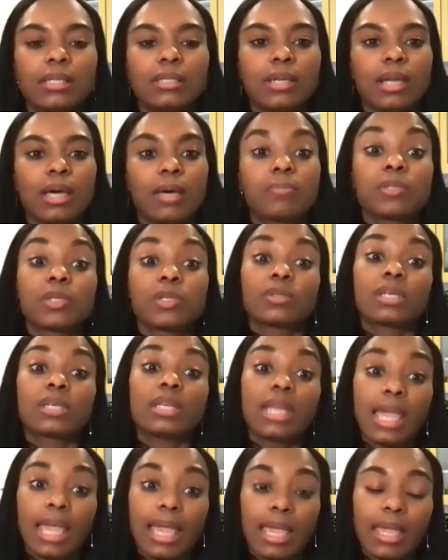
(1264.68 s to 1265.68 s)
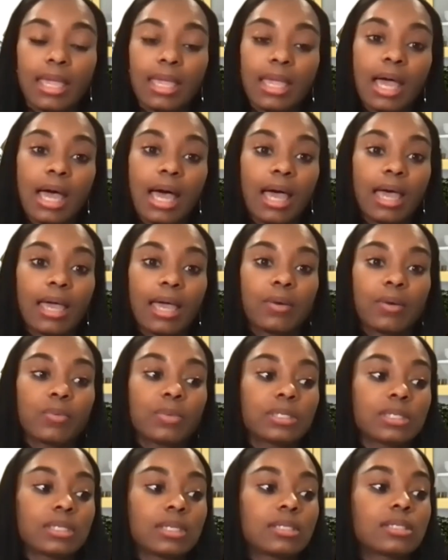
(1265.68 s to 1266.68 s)
up. So today I
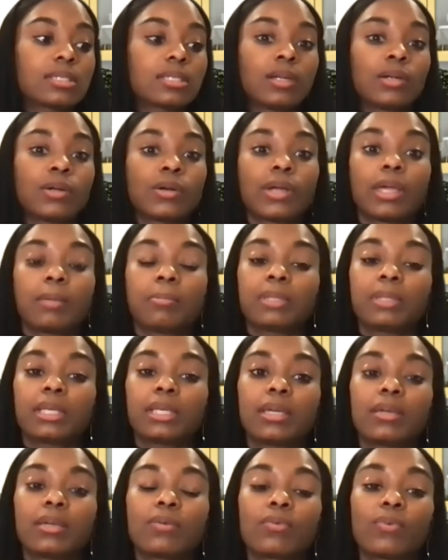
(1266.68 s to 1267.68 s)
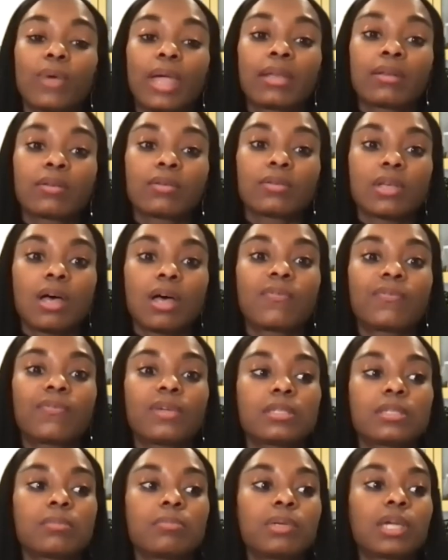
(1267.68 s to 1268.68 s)
was in Senator Emily Randall's
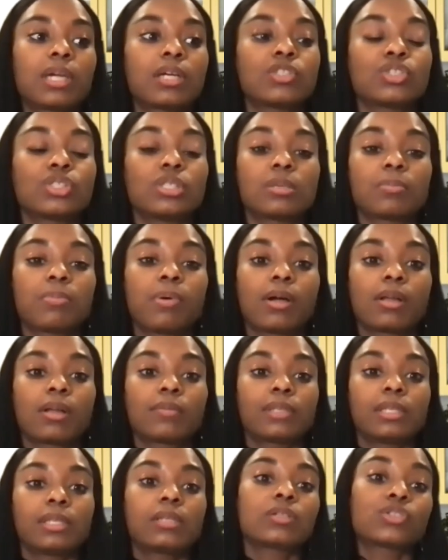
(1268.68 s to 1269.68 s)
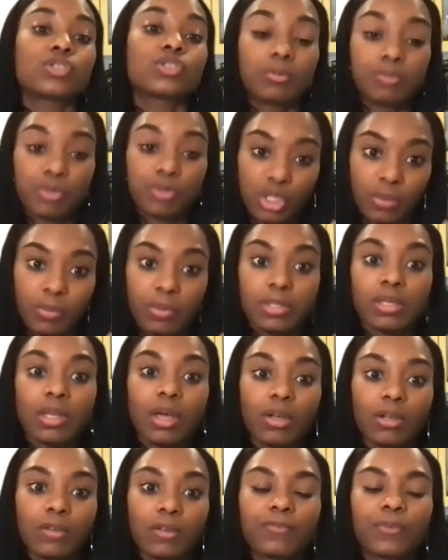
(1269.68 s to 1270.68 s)
office, and because she's a part of leadership, she was
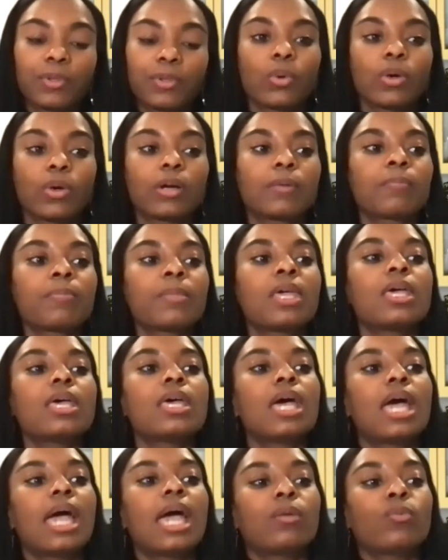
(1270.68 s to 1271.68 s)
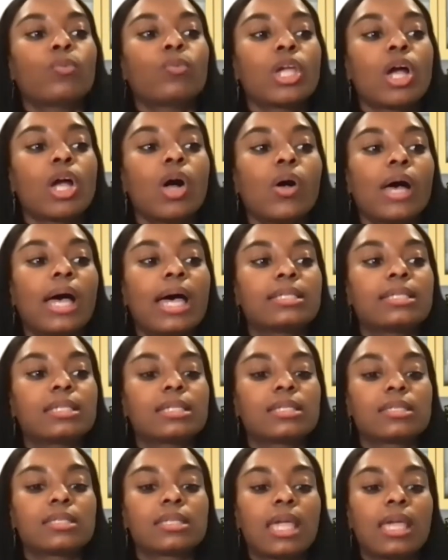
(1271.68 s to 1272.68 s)
on the floor. And we all had to
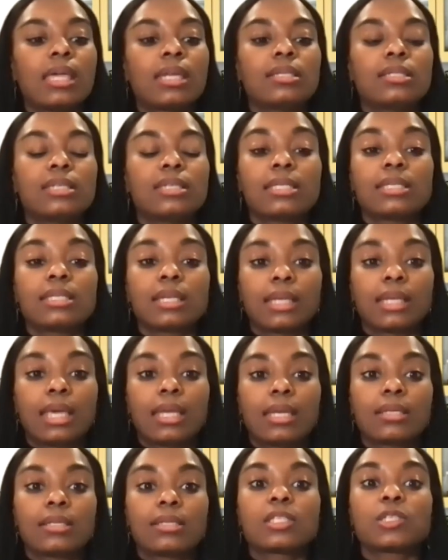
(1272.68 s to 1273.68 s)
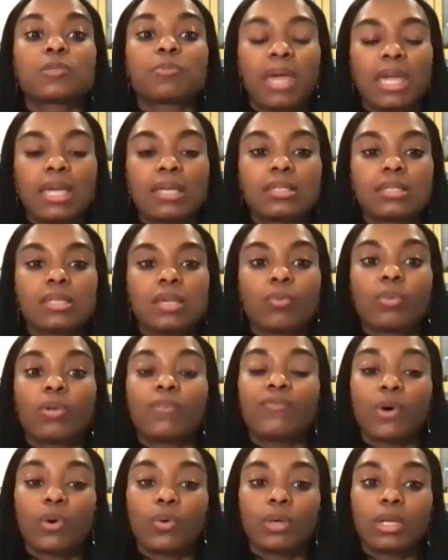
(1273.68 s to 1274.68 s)
stay in a designated space and we
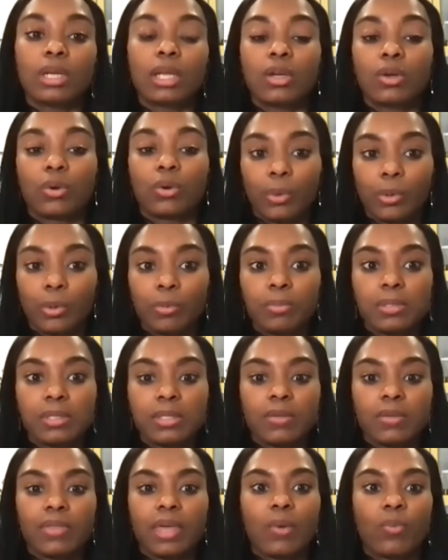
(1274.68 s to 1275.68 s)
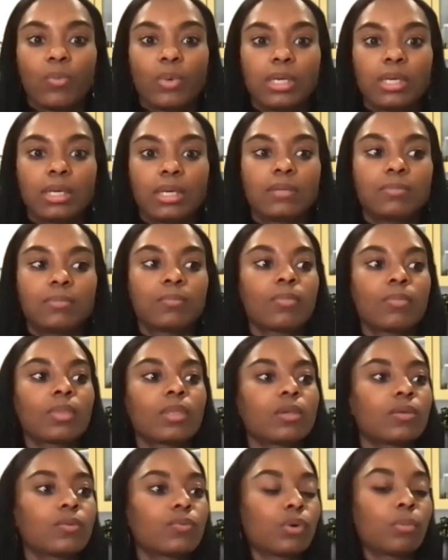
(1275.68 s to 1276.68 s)
voted in groups so that we could
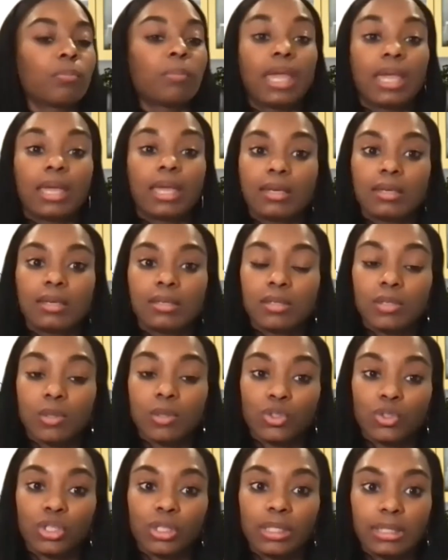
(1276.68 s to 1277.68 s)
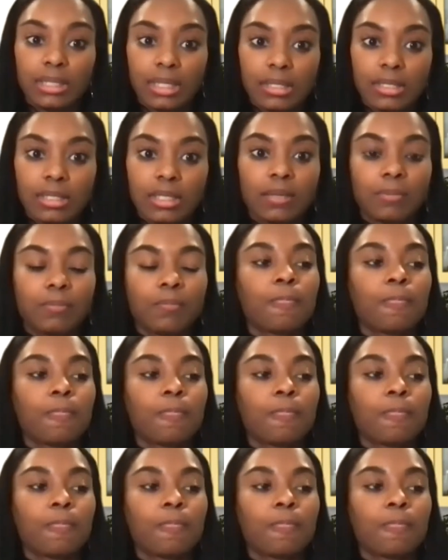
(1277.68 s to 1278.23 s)
remain socially distant.